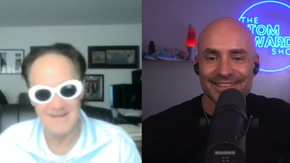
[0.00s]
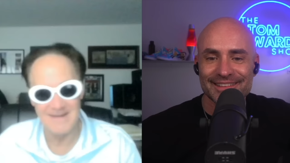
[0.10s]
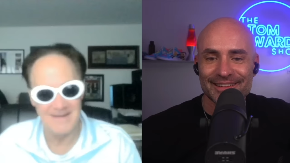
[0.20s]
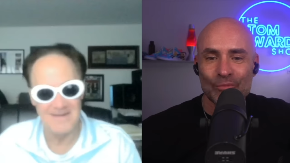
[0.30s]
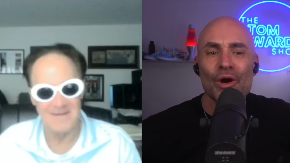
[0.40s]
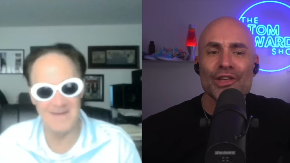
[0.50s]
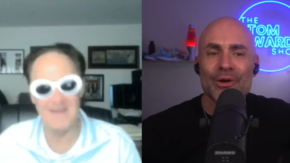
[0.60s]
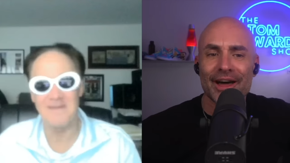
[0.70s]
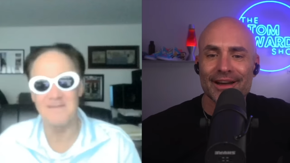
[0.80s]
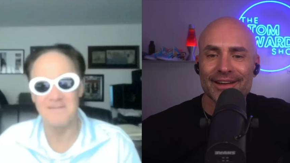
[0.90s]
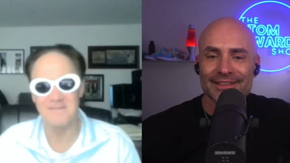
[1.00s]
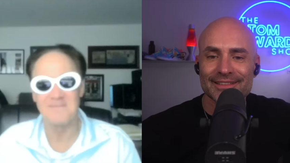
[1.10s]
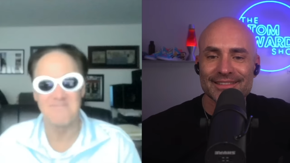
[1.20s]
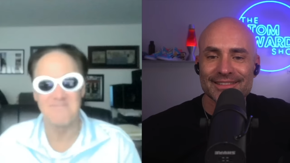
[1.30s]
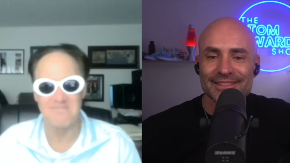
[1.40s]
Speaker 1: Where are you at? Yeah.
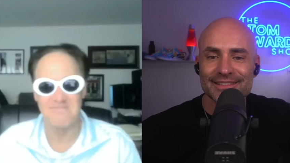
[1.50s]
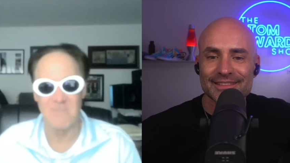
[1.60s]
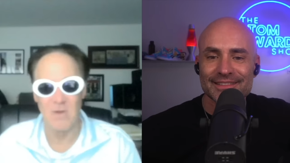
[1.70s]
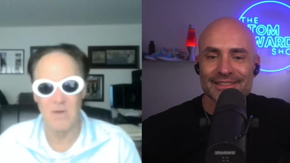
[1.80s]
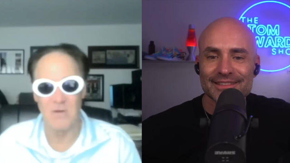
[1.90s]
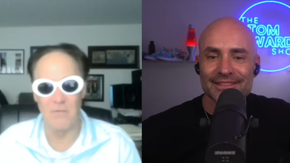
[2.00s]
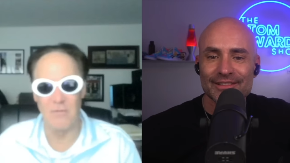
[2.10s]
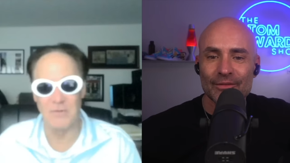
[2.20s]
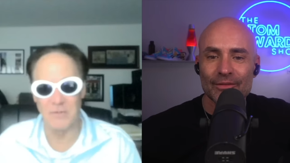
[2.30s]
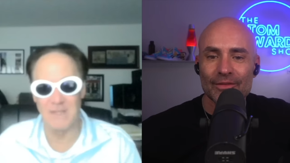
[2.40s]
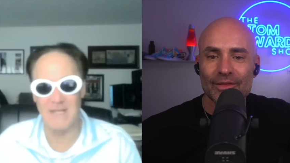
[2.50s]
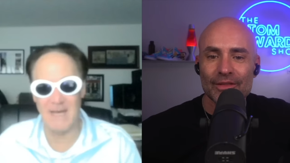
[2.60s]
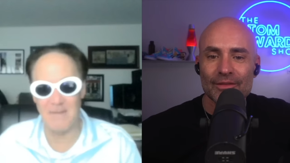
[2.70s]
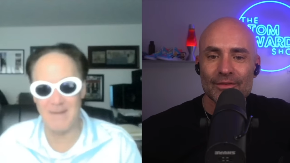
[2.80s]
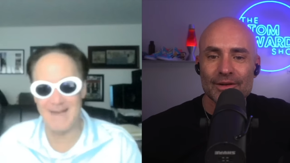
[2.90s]
Originally
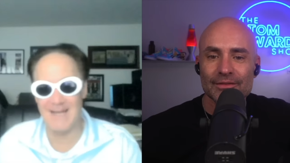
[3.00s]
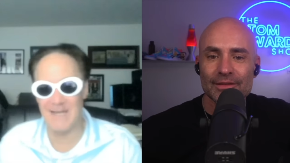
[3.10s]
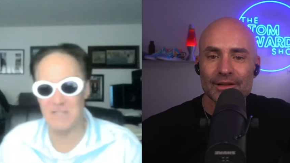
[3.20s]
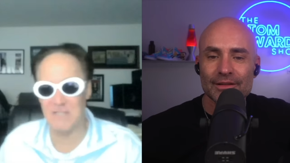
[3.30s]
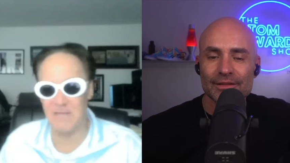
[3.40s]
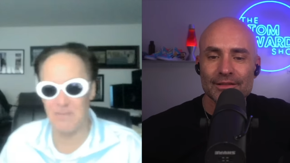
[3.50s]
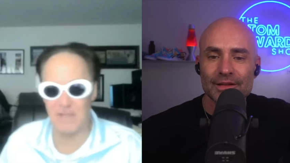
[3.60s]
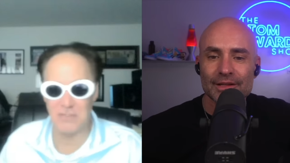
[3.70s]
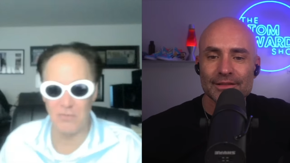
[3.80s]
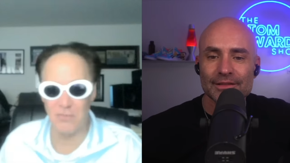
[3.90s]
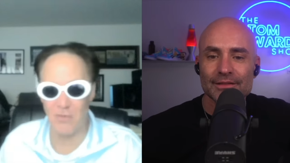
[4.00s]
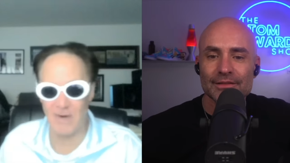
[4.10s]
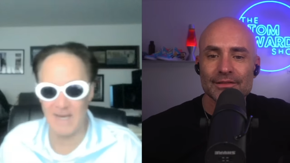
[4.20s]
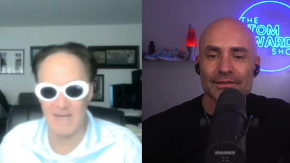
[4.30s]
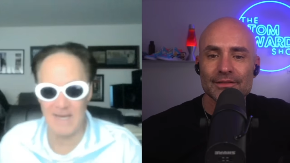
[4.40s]
down by Atlantic City, a place called
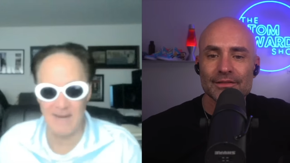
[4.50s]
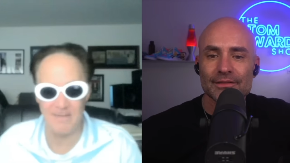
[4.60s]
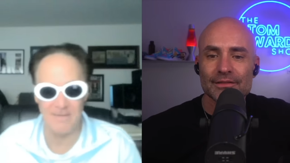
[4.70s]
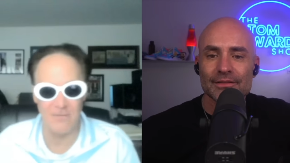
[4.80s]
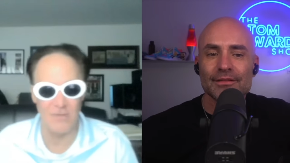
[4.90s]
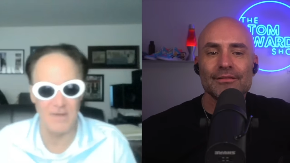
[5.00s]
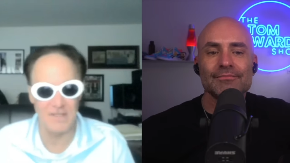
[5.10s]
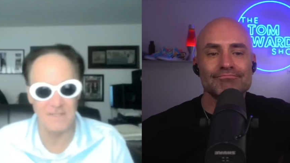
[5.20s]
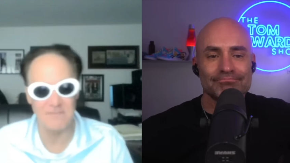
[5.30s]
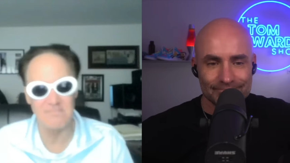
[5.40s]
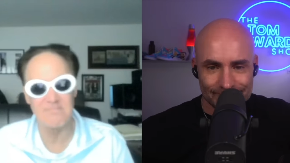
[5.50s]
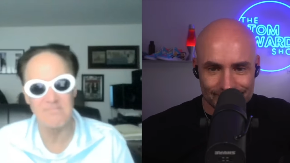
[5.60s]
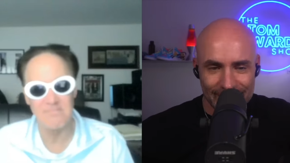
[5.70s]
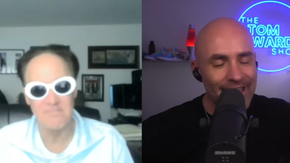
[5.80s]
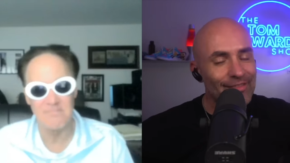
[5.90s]
Margate. Now I'm in Voorhees.
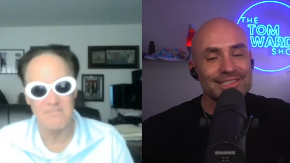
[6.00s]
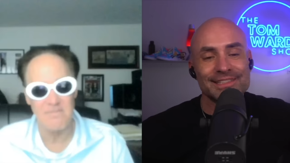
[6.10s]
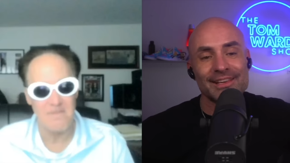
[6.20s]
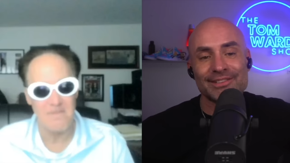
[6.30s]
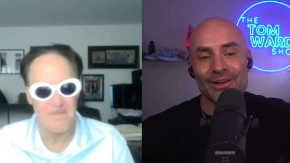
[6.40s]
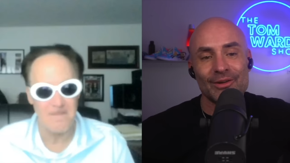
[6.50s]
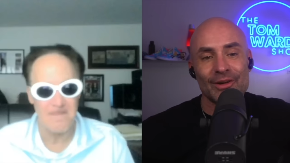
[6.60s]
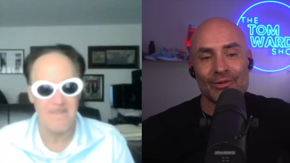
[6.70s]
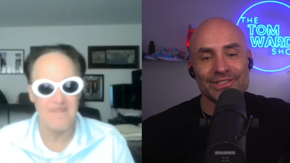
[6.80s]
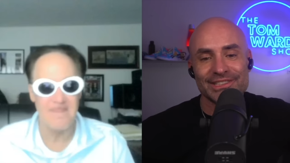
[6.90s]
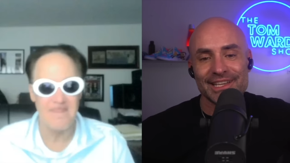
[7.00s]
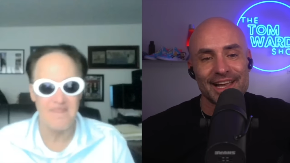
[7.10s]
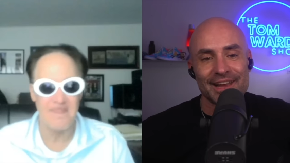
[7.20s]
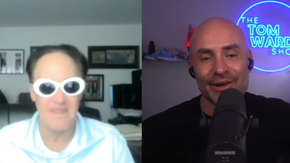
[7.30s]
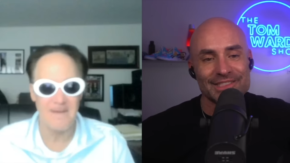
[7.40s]
Speaker 2: I, listen, I used to go to Ocean City. I
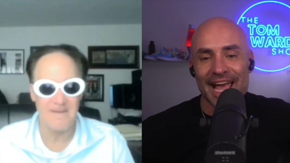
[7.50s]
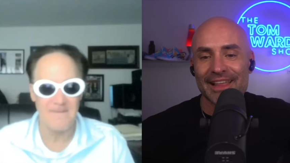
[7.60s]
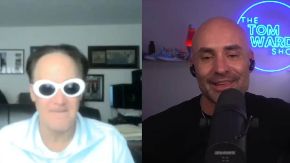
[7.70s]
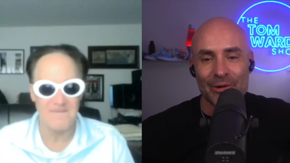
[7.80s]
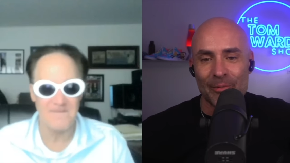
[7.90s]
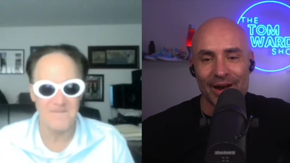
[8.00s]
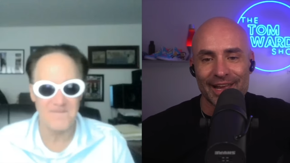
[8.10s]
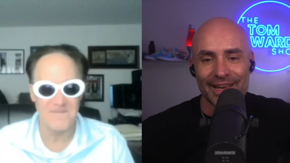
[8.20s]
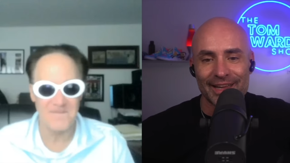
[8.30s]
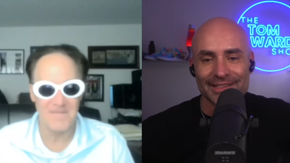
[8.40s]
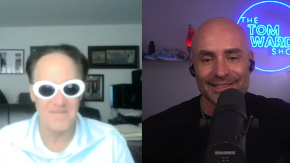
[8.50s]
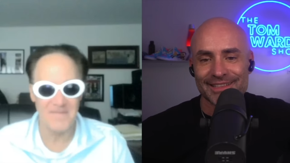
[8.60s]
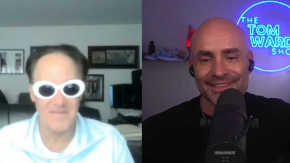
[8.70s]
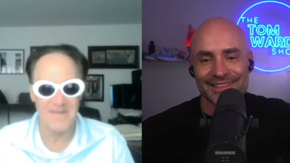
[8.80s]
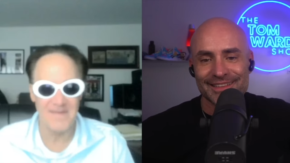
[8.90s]
know exactly where Margate is.
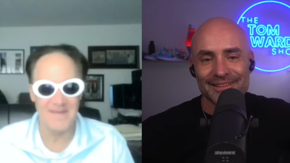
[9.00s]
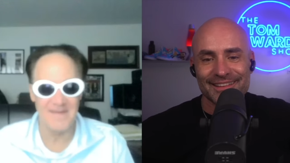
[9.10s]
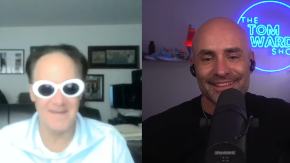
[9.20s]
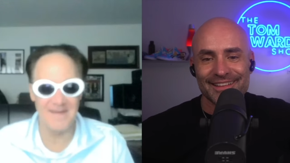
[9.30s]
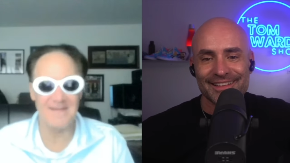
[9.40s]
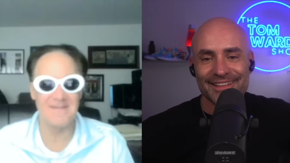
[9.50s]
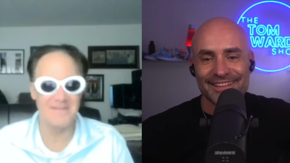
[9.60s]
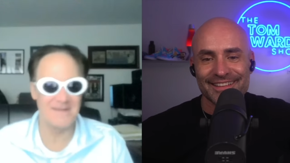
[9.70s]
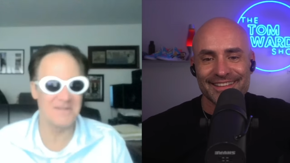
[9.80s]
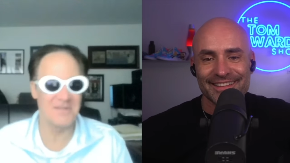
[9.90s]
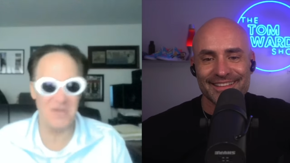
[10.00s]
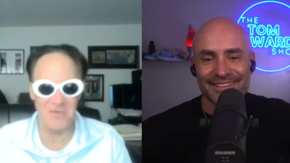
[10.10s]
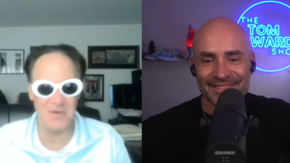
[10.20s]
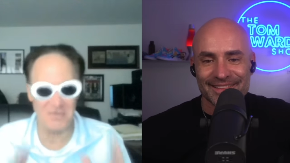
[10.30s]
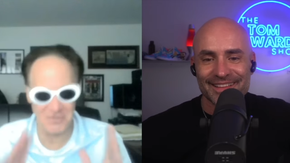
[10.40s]
Speaker 1: Yeah. yeah. So
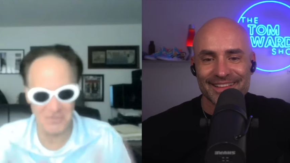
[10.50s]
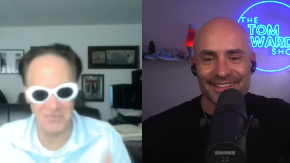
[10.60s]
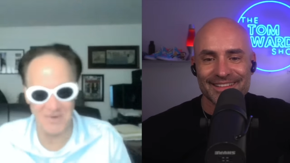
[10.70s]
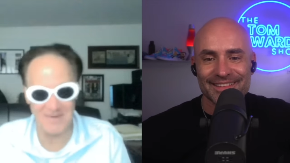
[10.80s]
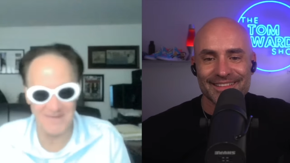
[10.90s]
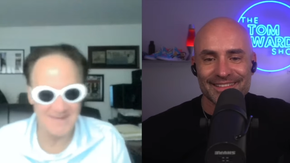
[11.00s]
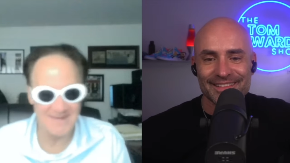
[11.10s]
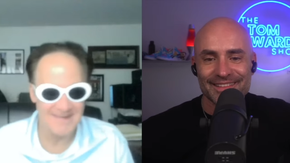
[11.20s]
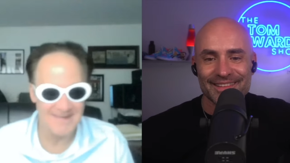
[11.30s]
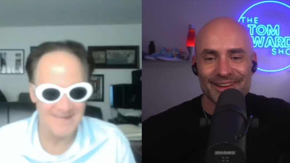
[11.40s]
you know the shore.
Speaker 2: Of